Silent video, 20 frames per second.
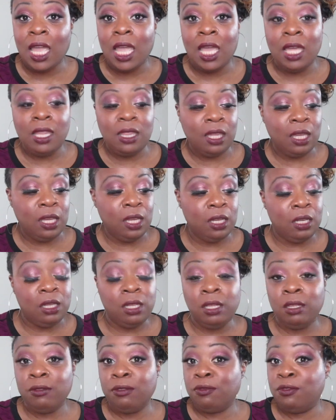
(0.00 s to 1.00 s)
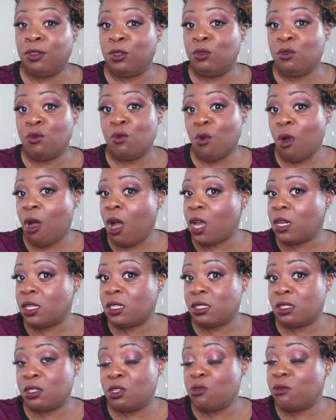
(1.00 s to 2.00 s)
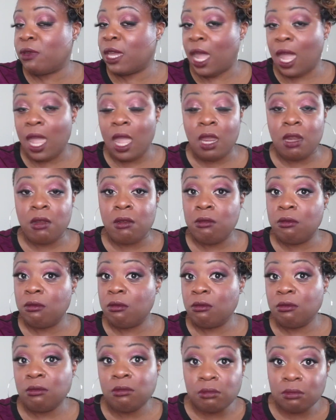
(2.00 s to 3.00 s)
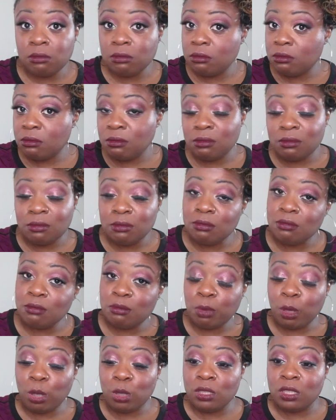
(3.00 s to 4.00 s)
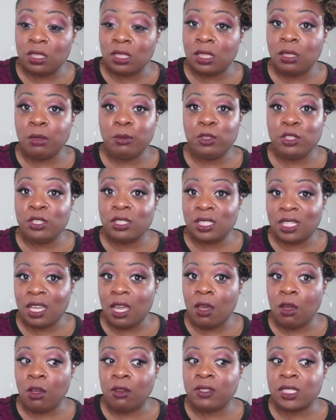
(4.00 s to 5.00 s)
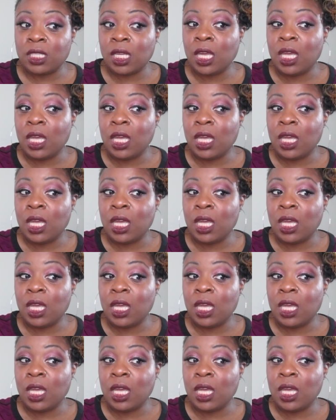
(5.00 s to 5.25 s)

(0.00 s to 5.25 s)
And then if you want, you can purchase them yourselves.